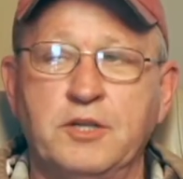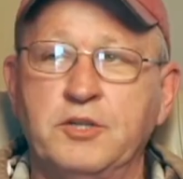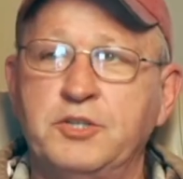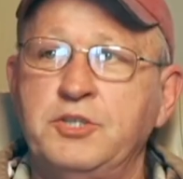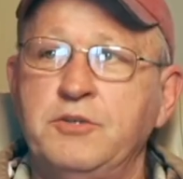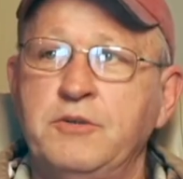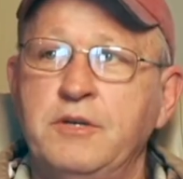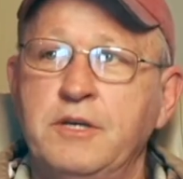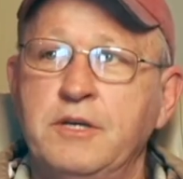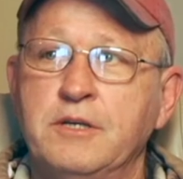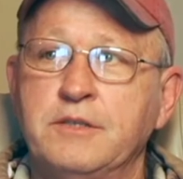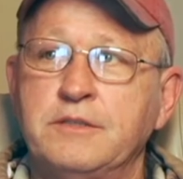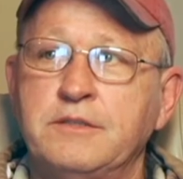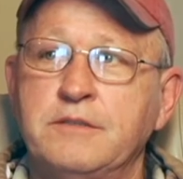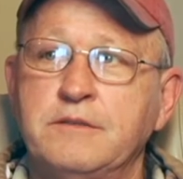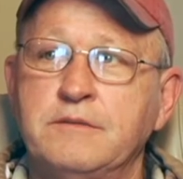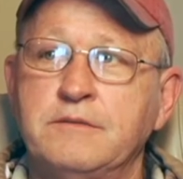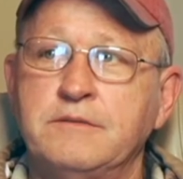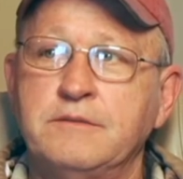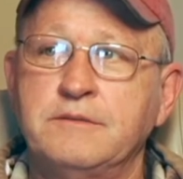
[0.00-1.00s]
Little Chute here,
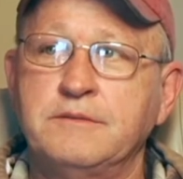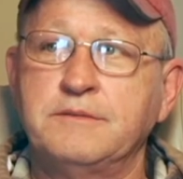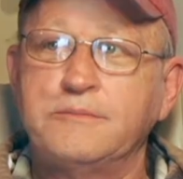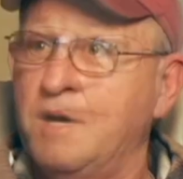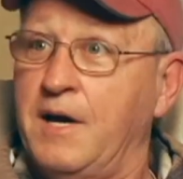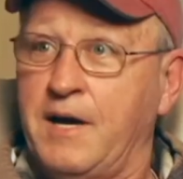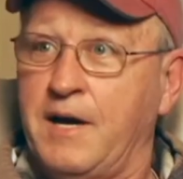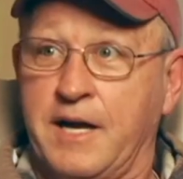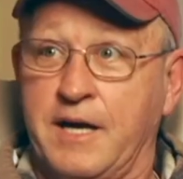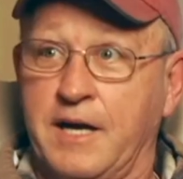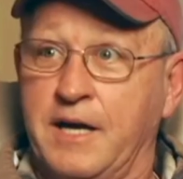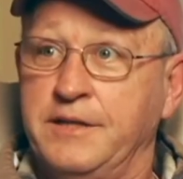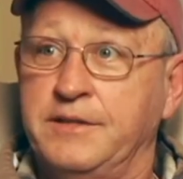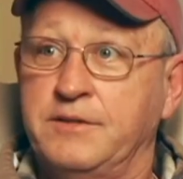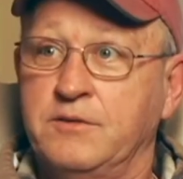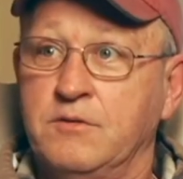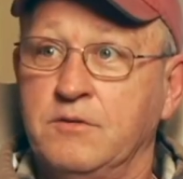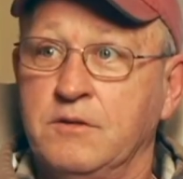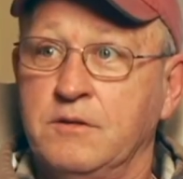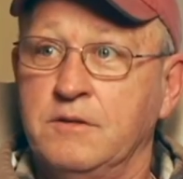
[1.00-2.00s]
so out of high
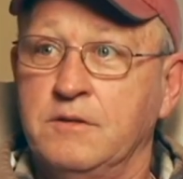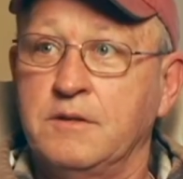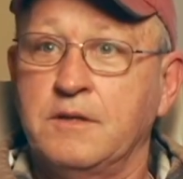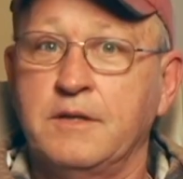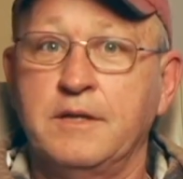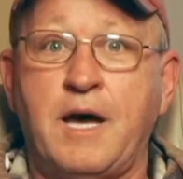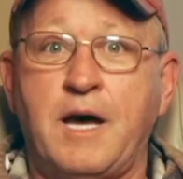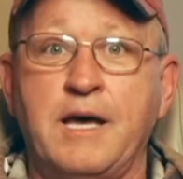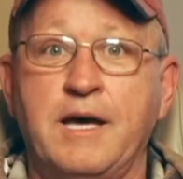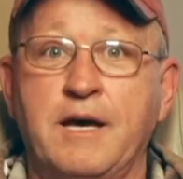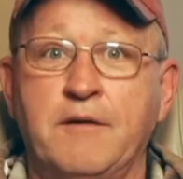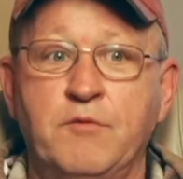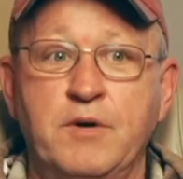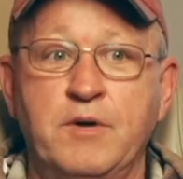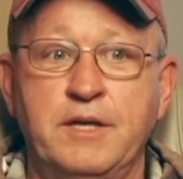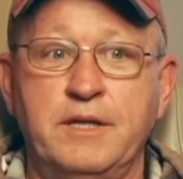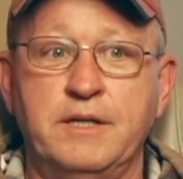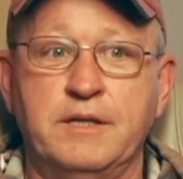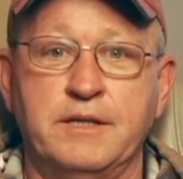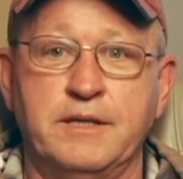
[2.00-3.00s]
school, I
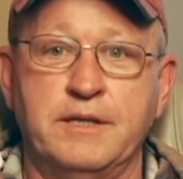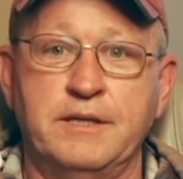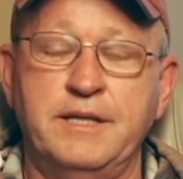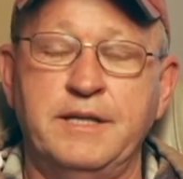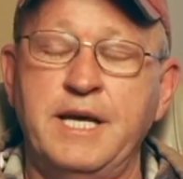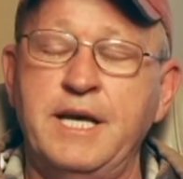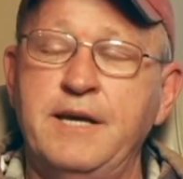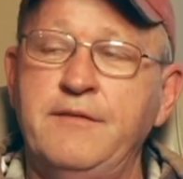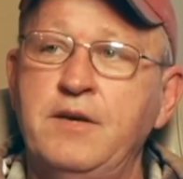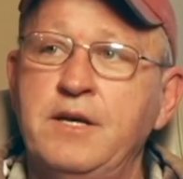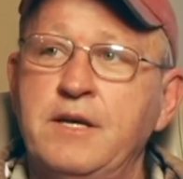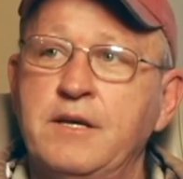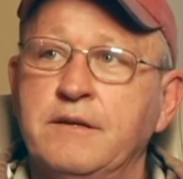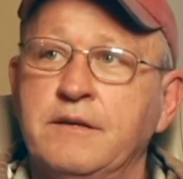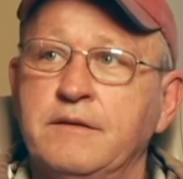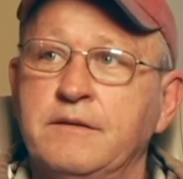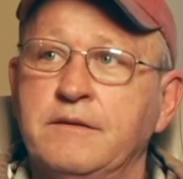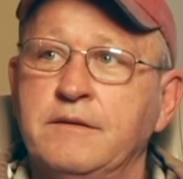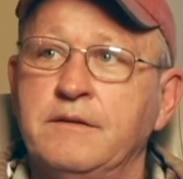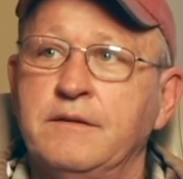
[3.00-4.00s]
went in the Navy
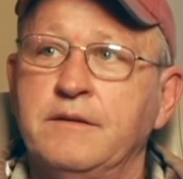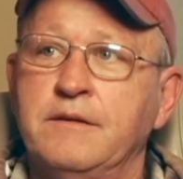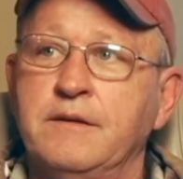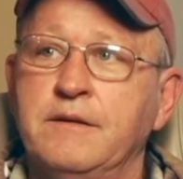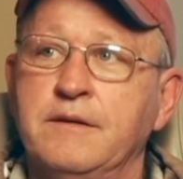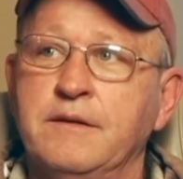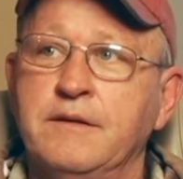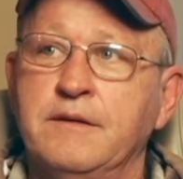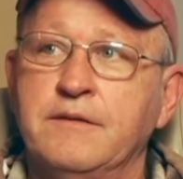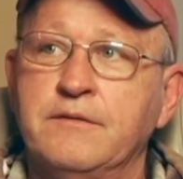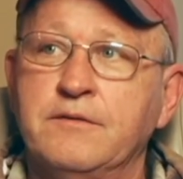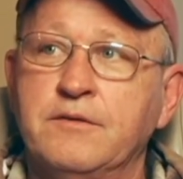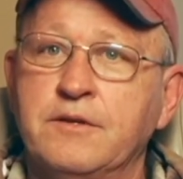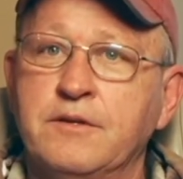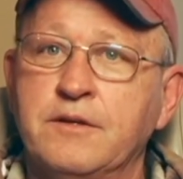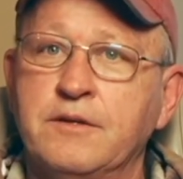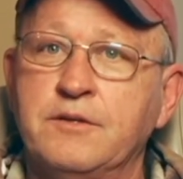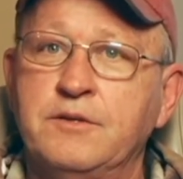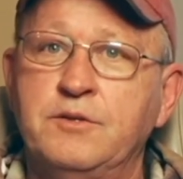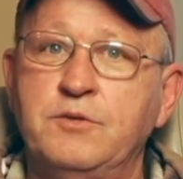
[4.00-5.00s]

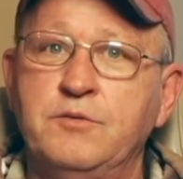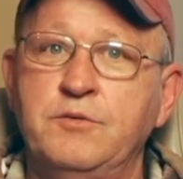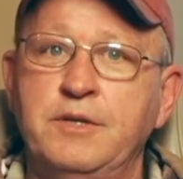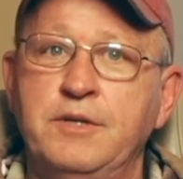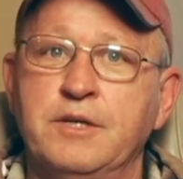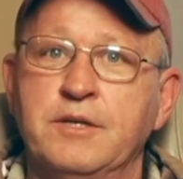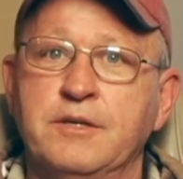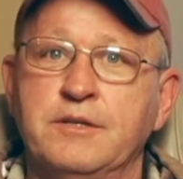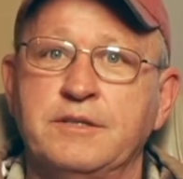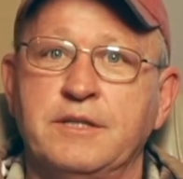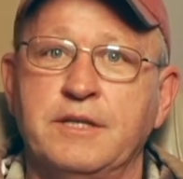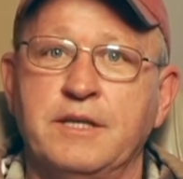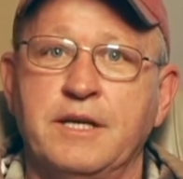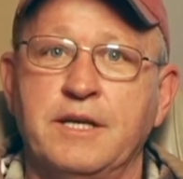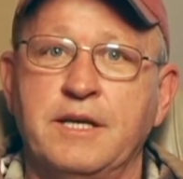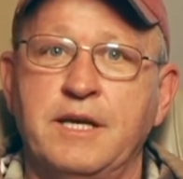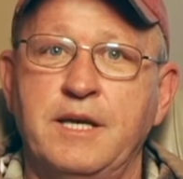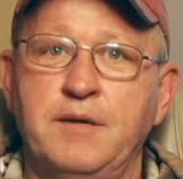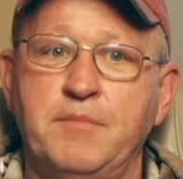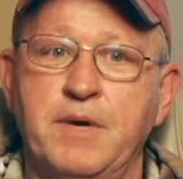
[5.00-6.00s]
for 2 years, and then I
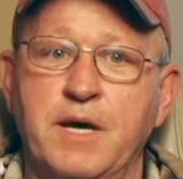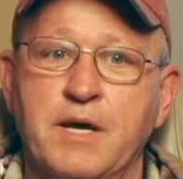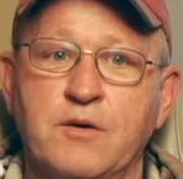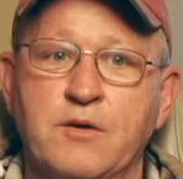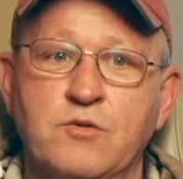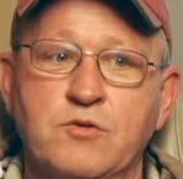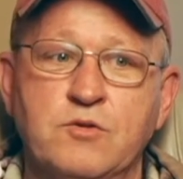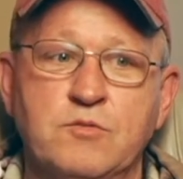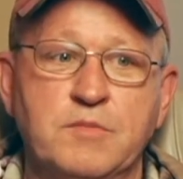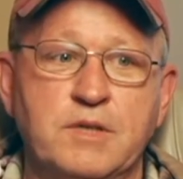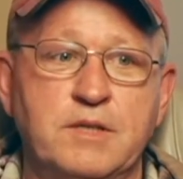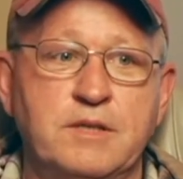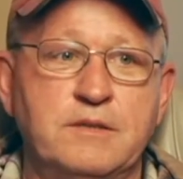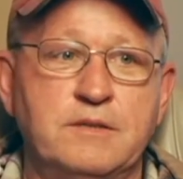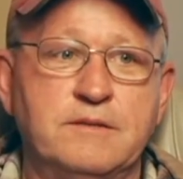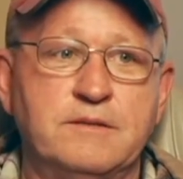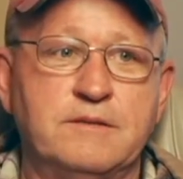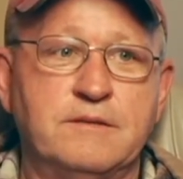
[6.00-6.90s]
came back home and